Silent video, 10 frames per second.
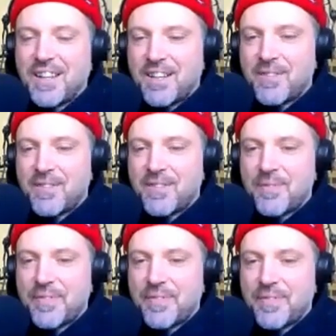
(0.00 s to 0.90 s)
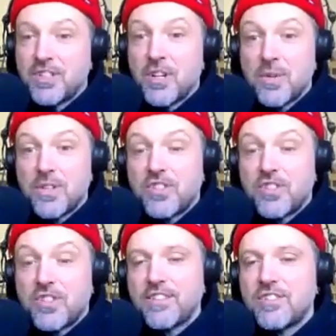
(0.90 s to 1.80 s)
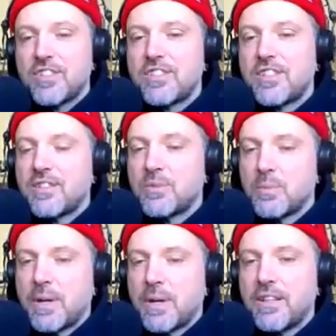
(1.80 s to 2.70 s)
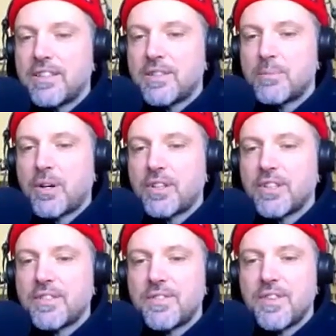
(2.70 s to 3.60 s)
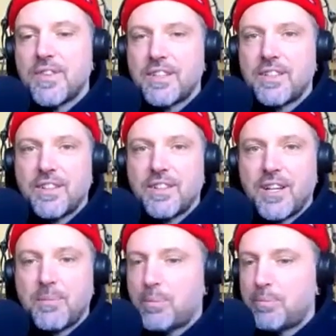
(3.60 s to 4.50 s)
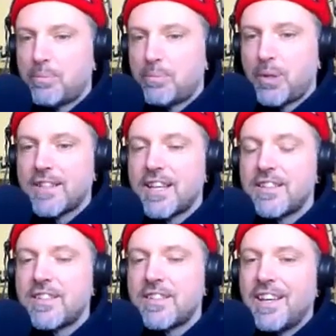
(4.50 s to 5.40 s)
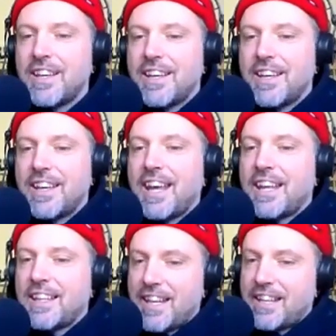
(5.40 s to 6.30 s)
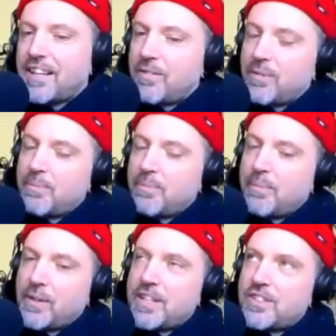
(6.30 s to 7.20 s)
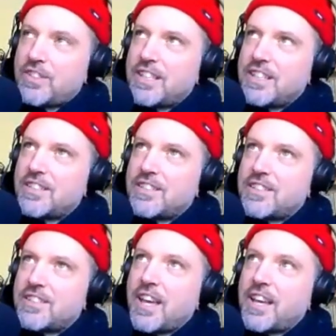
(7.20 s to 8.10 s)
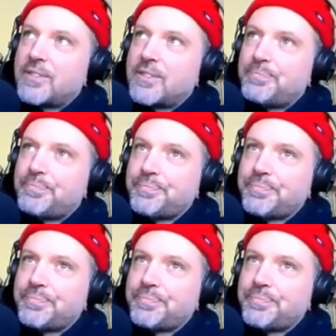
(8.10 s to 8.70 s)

um, to know the challenges as well as a part of the process. And then my question is like,